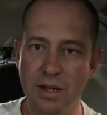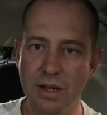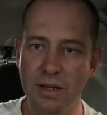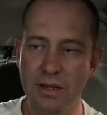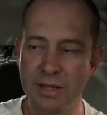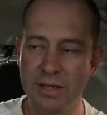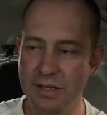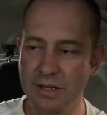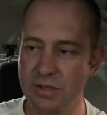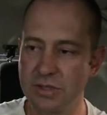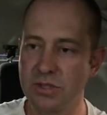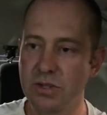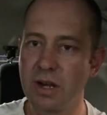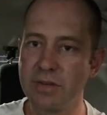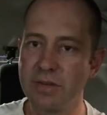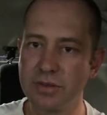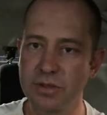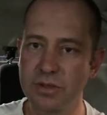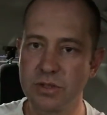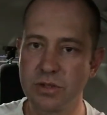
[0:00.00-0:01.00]
let it
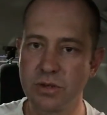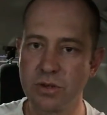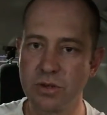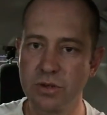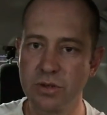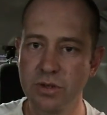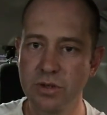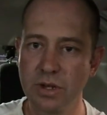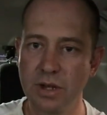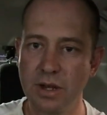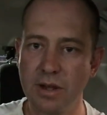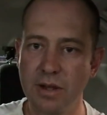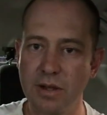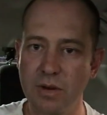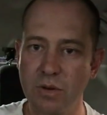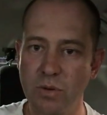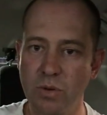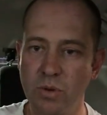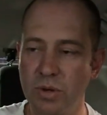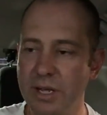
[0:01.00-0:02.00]
siphon through,
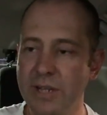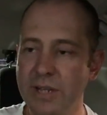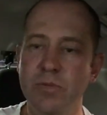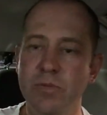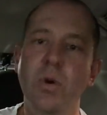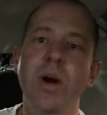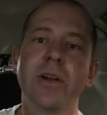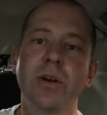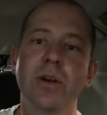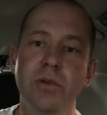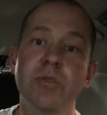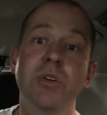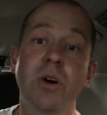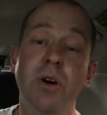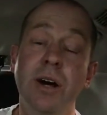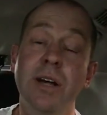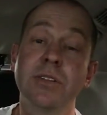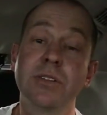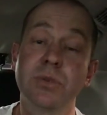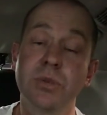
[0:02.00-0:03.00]
or even wait
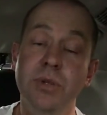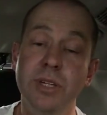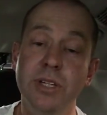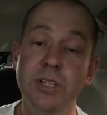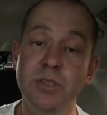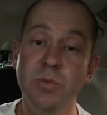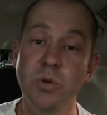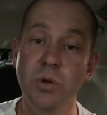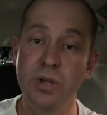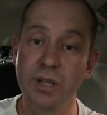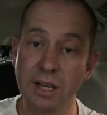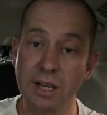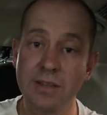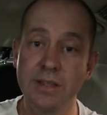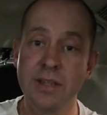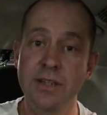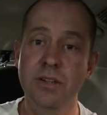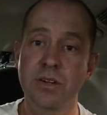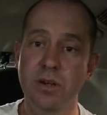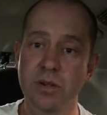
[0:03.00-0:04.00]
overnight until the next morning, and
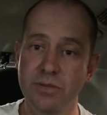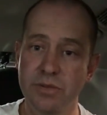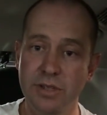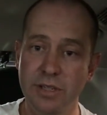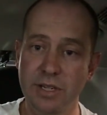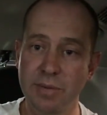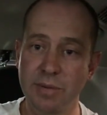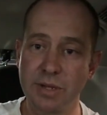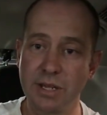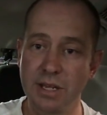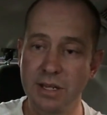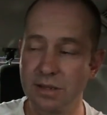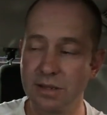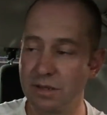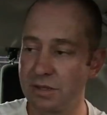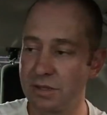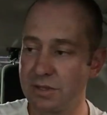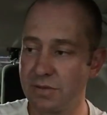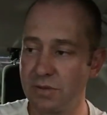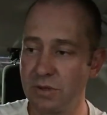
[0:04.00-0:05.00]
then go fill it up again.
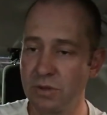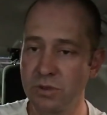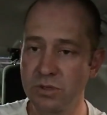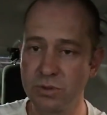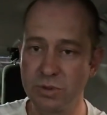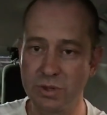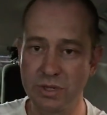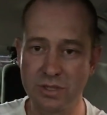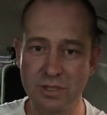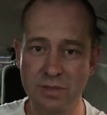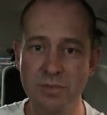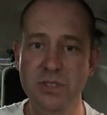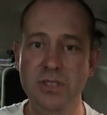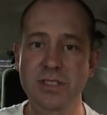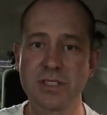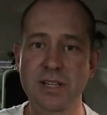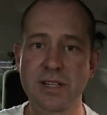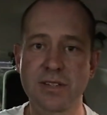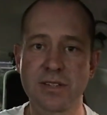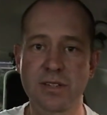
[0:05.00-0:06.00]
Because if you're doing
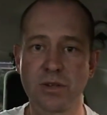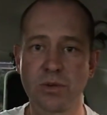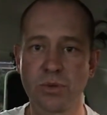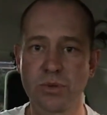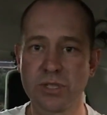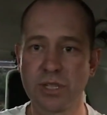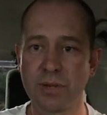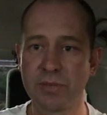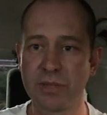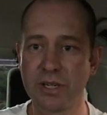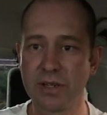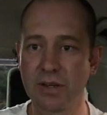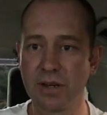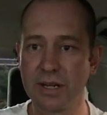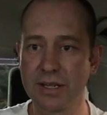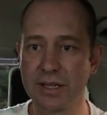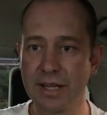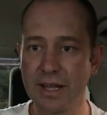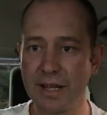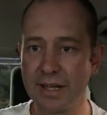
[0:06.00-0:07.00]
Simpson Desert or something
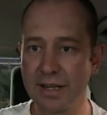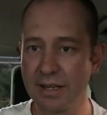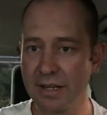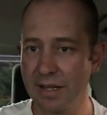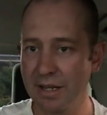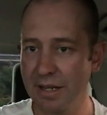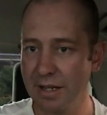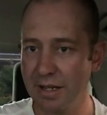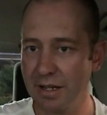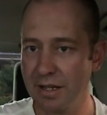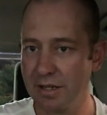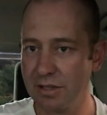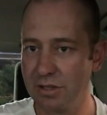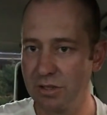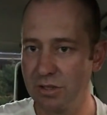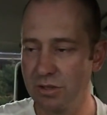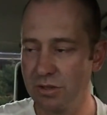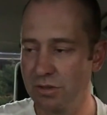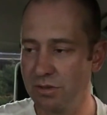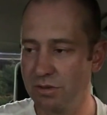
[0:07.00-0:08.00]
like that,
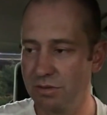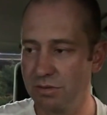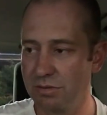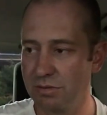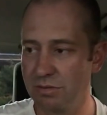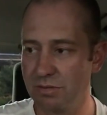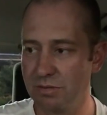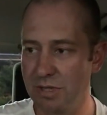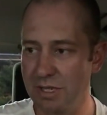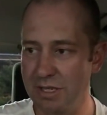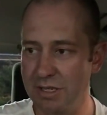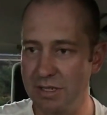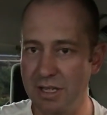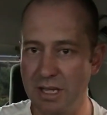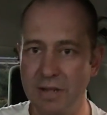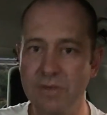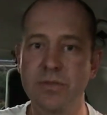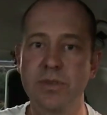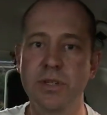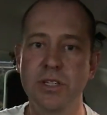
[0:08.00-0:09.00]
you need
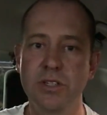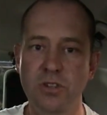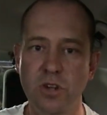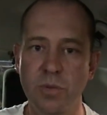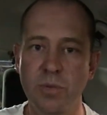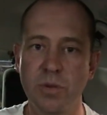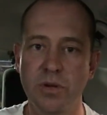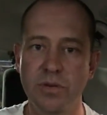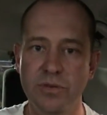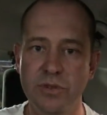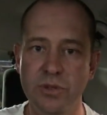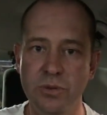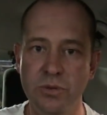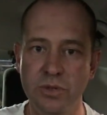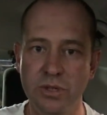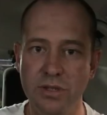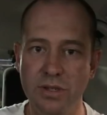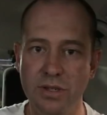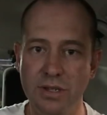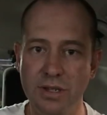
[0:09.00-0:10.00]
every drop of fuel
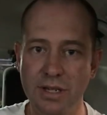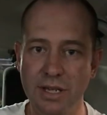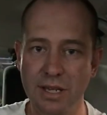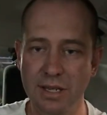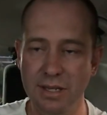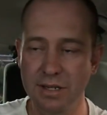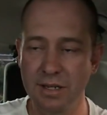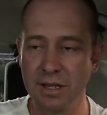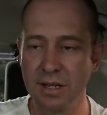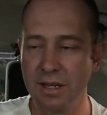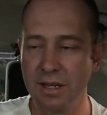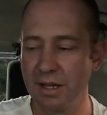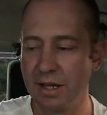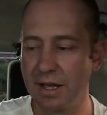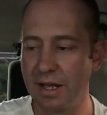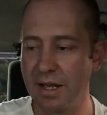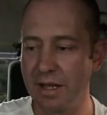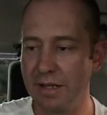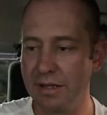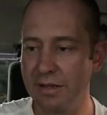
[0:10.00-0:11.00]
that you can get,
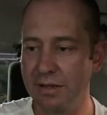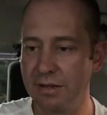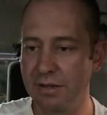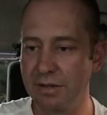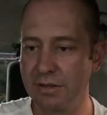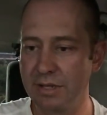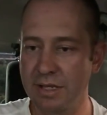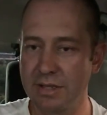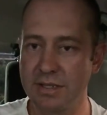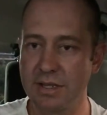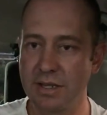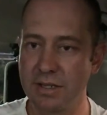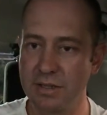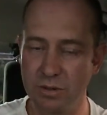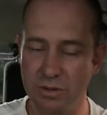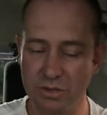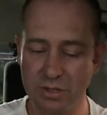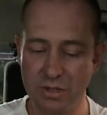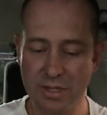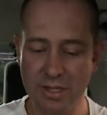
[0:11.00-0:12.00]
and that's how you
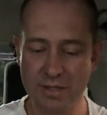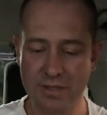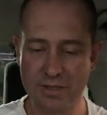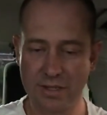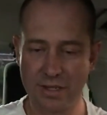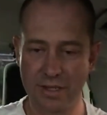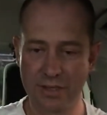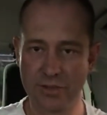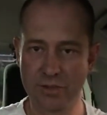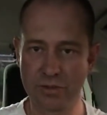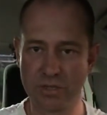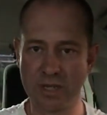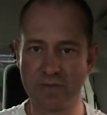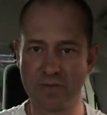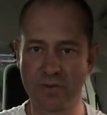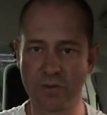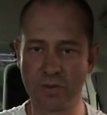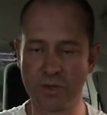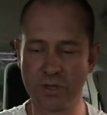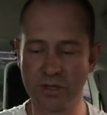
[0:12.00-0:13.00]
do it. So there's a little tip
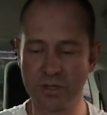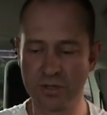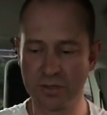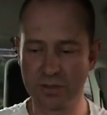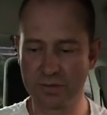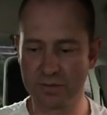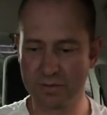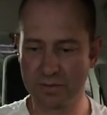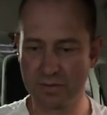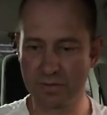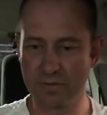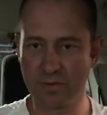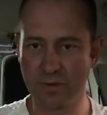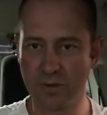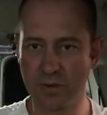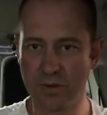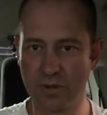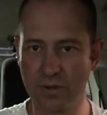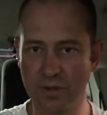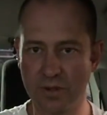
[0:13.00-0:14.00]
for you
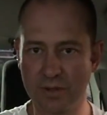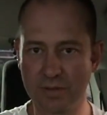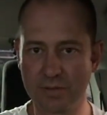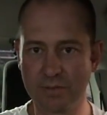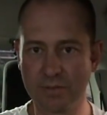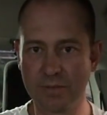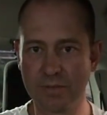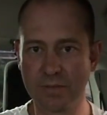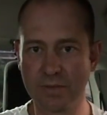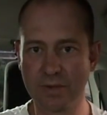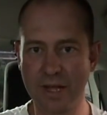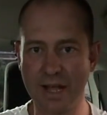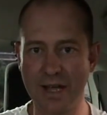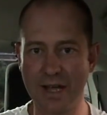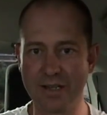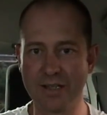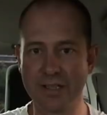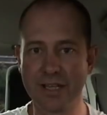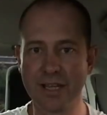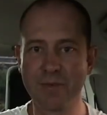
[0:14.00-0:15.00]
for
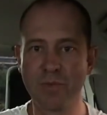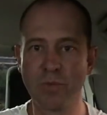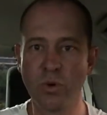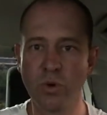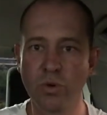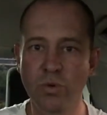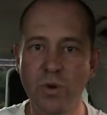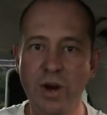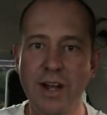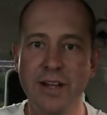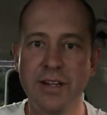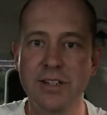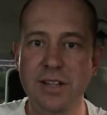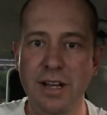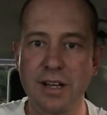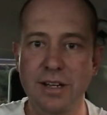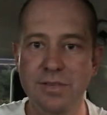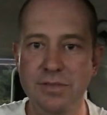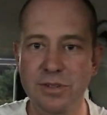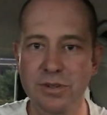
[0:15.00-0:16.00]
how to get more range
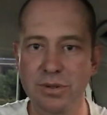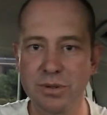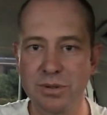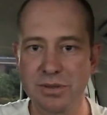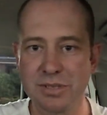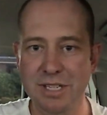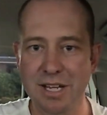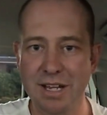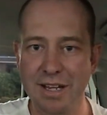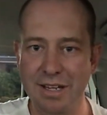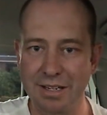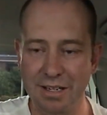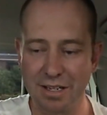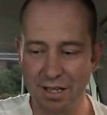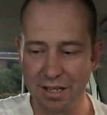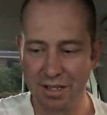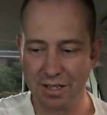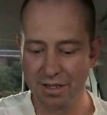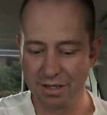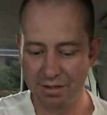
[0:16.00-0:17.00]
out of your tank
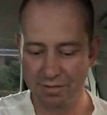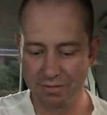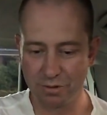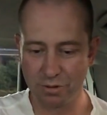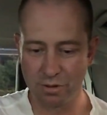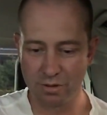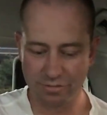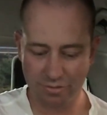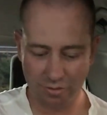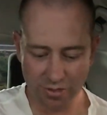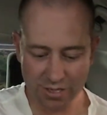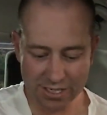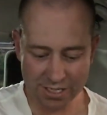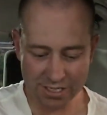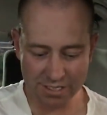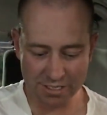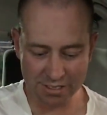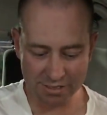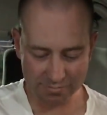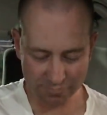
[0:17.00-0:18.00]
for
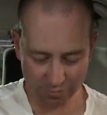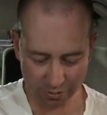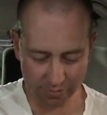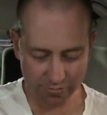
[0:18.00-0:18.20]
free.